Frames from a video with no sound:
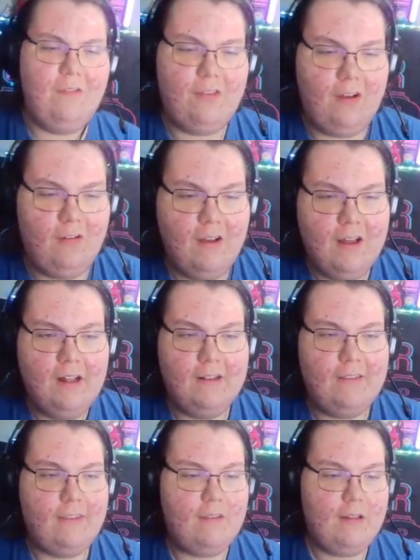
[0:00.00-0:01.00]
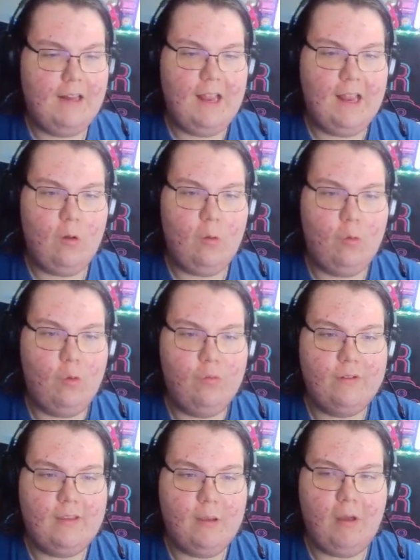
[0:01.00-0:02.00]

So let's just land over here.